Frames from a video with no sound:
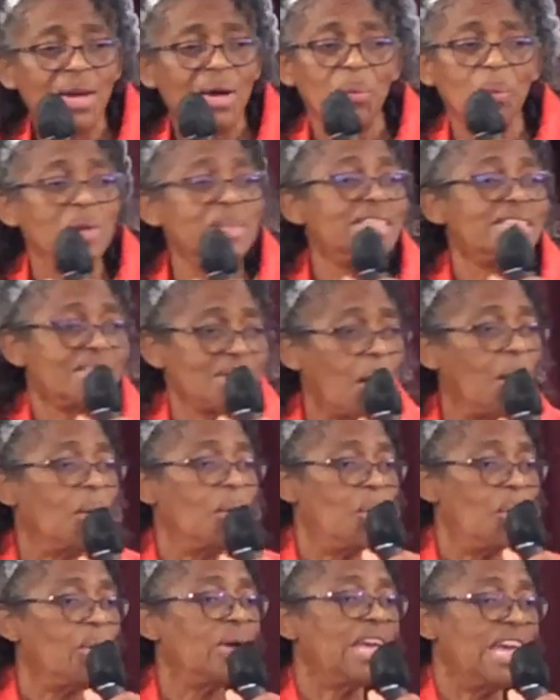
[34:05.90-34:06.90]
we
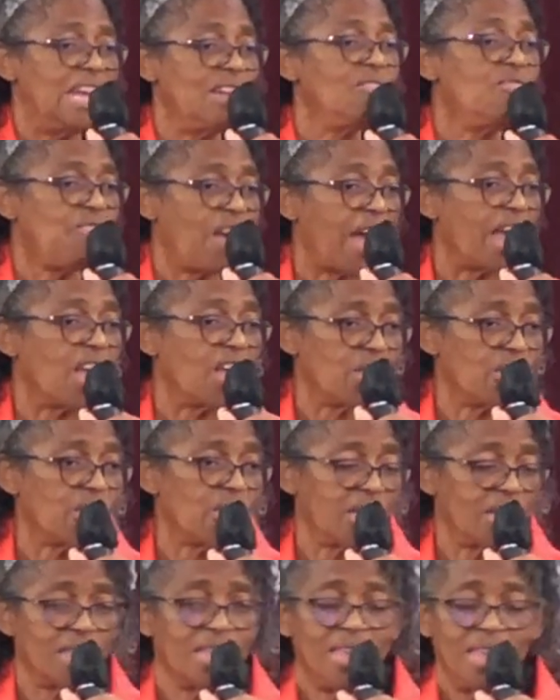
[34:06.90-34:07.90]
sow in faith,
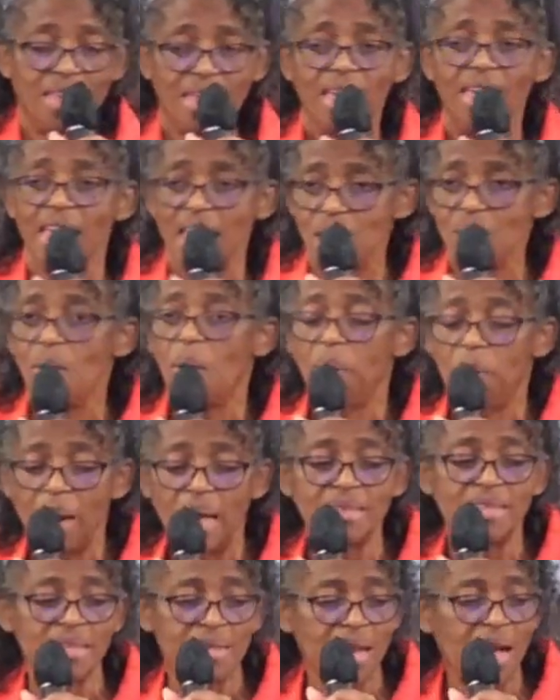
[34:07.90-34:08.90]
he will
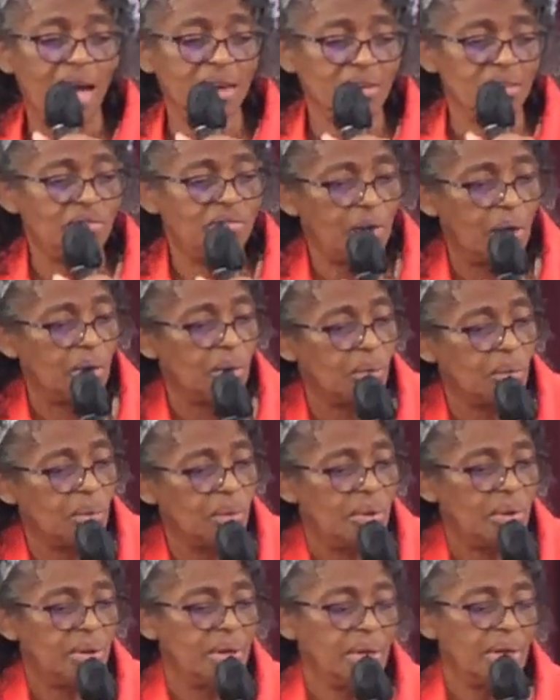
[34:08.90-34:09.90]
bless it
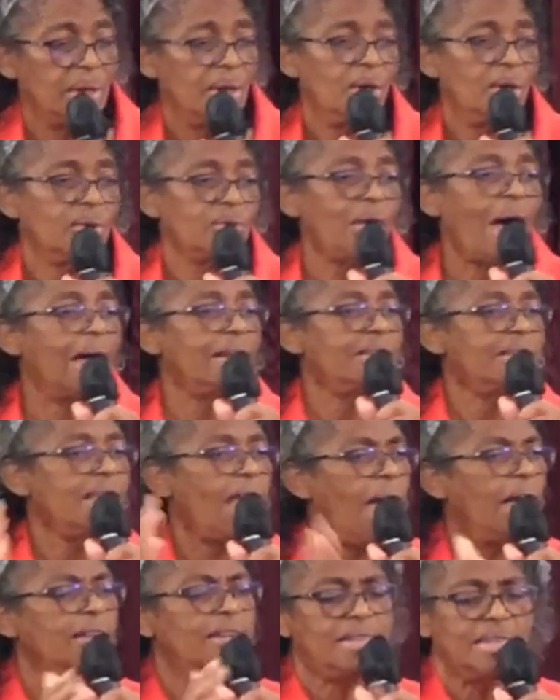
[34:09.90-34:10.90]
100-fold. So I
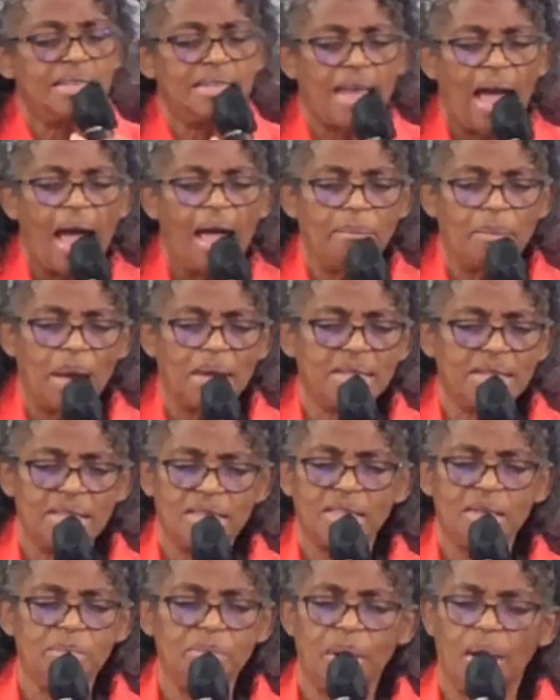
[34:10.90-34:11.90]
tell you today, my
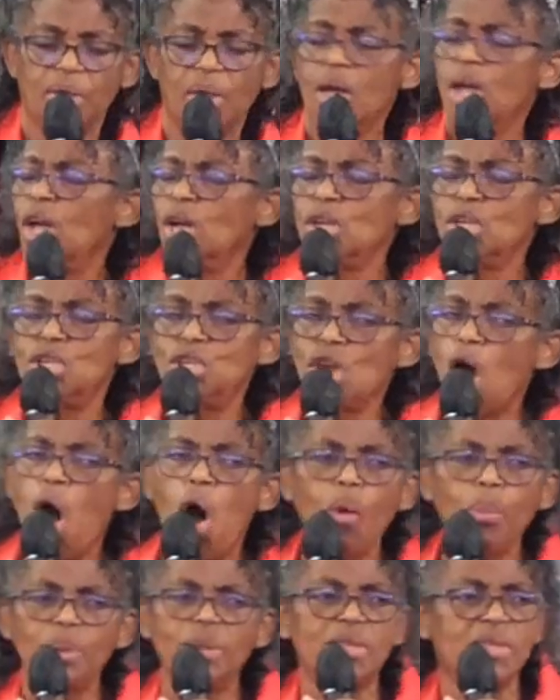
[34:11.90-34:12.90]
sister and brother,
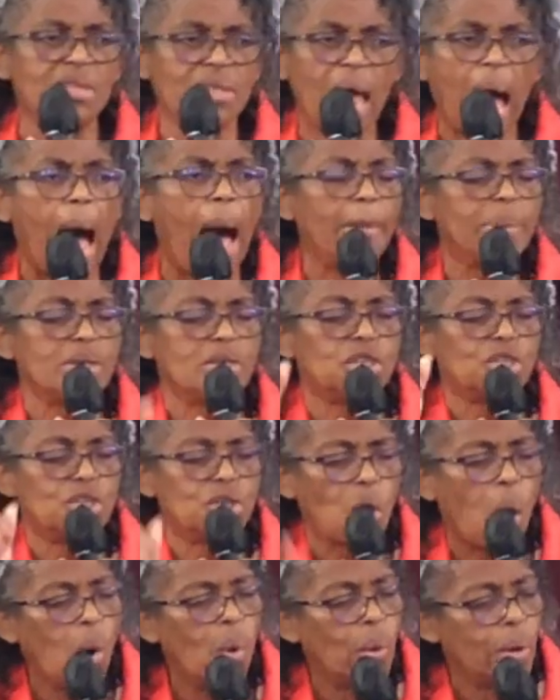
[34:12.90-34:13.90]
don't stop
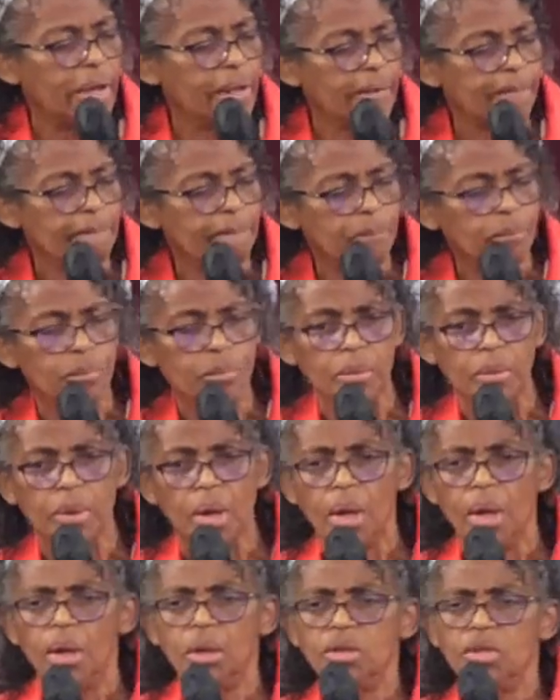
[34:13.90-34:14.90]
sowing.
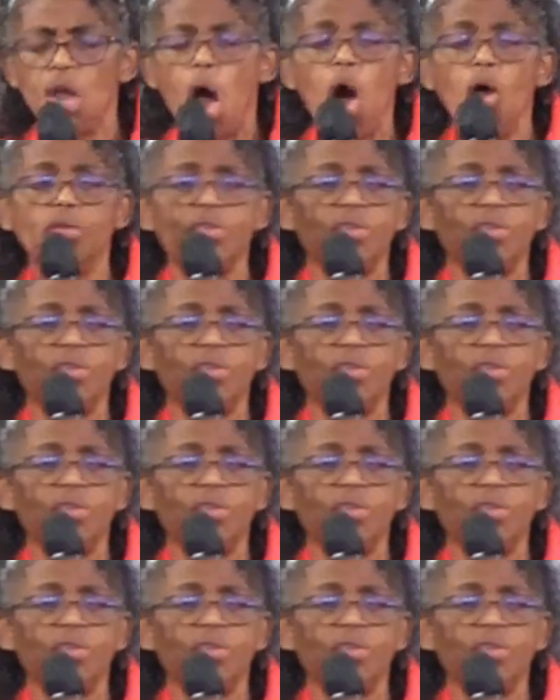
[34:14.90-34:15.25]
Don't